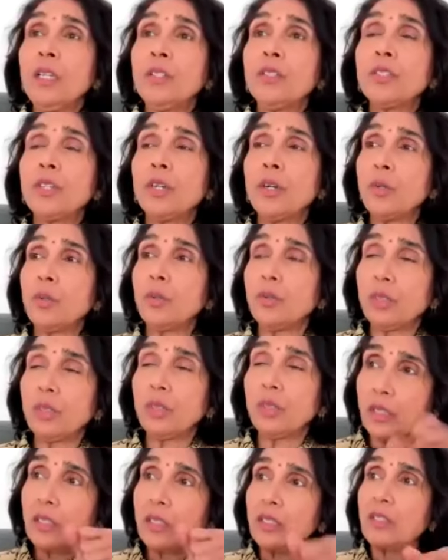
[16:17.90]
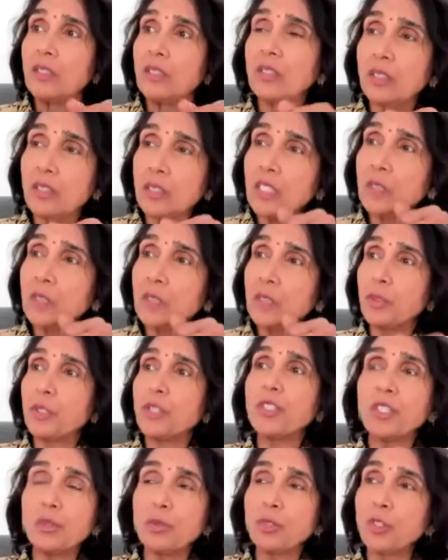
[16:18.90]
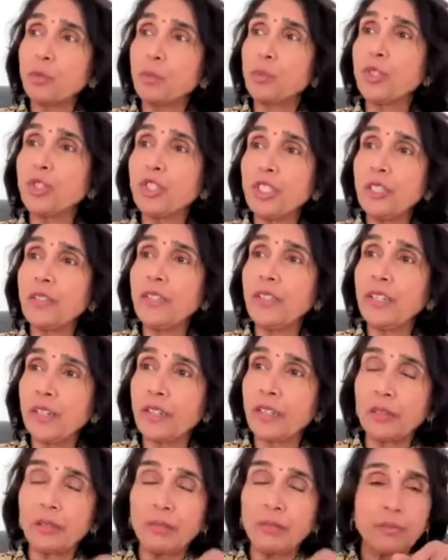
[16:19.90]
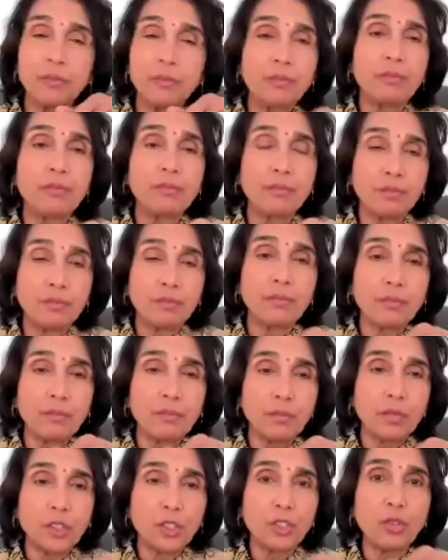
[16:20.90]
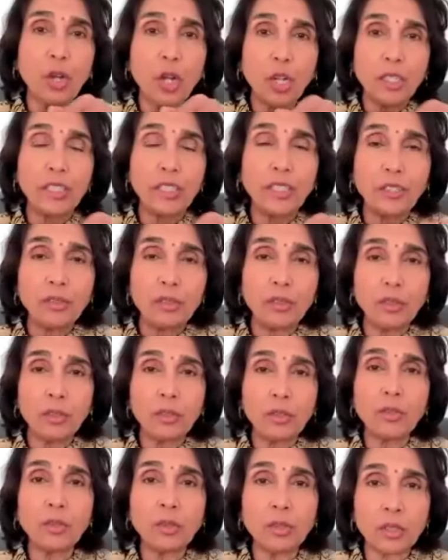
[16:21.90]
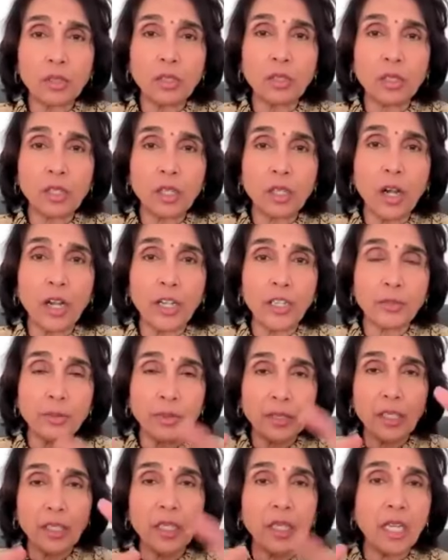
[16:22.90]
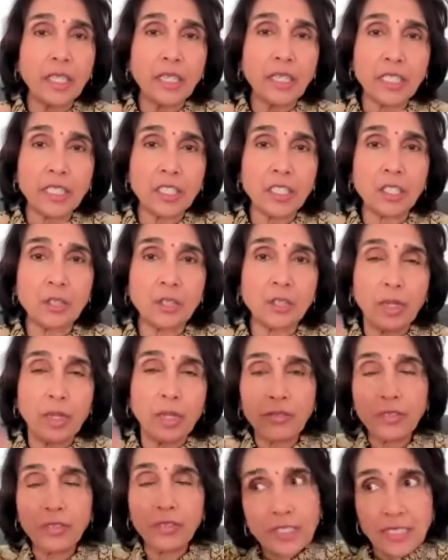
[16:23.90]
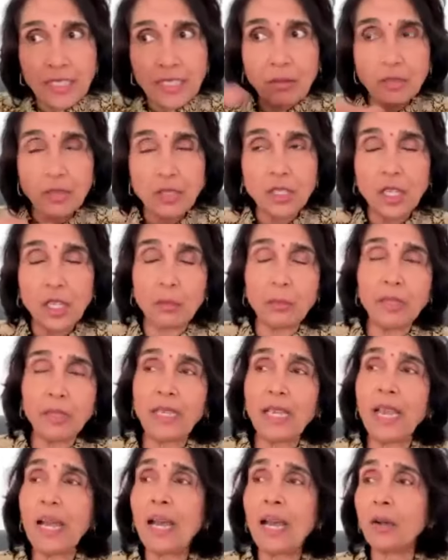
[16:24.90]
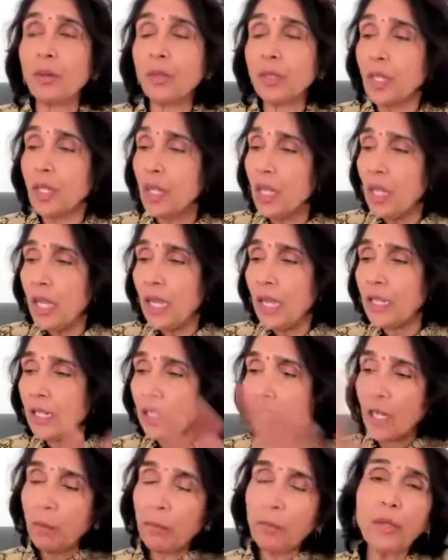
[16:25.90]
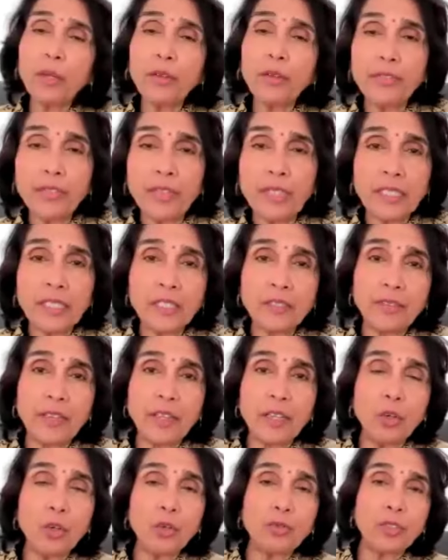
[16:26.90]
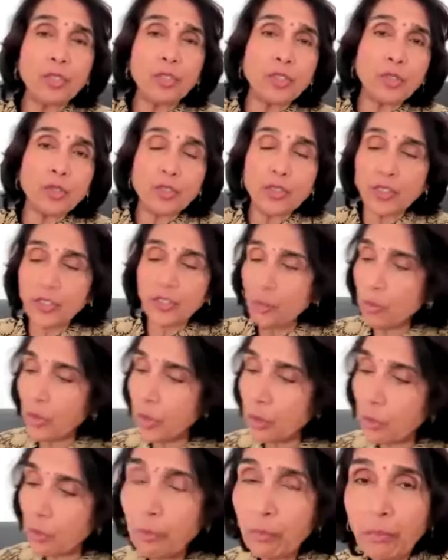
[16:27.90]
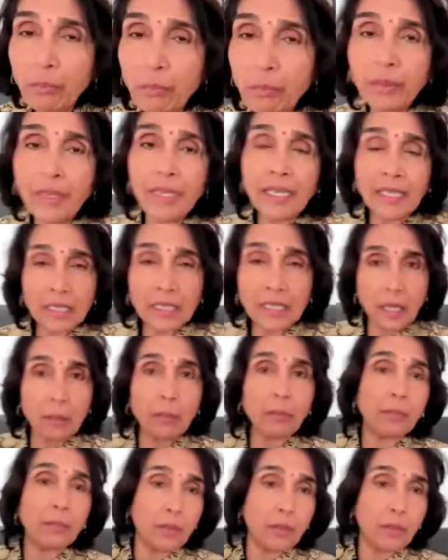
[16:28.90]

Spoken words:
So this person was pushing their trolley, you know, cart with the luggage and whatever, as I was coming out, and a couple of things fell over. So someone picked up